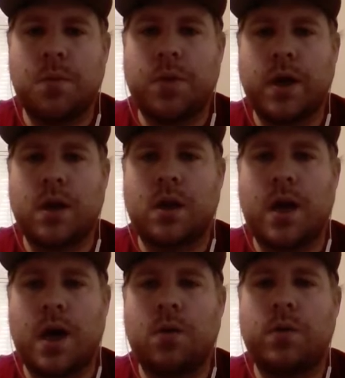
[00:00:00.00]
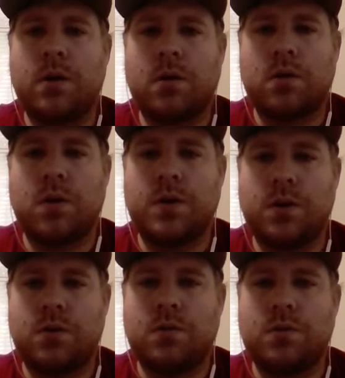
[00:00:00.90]
plan on how we are going to
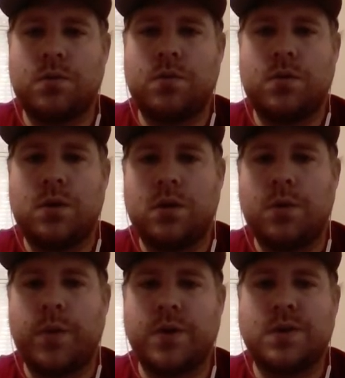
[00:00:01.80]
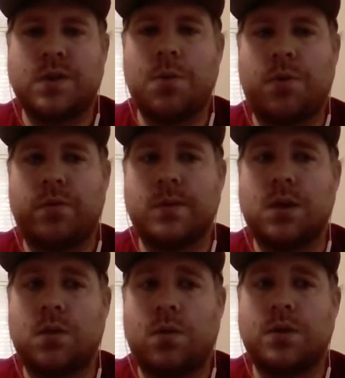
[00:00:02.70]
build a stable from a
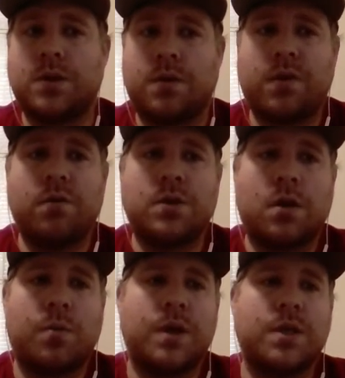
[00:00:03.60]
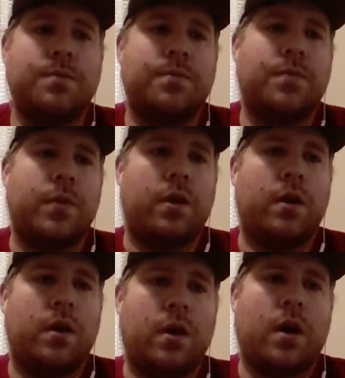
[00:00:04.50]
single horse on a $500 budget.
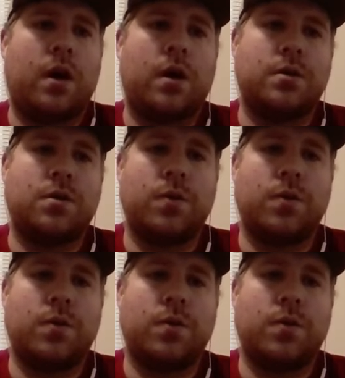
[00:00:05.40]
So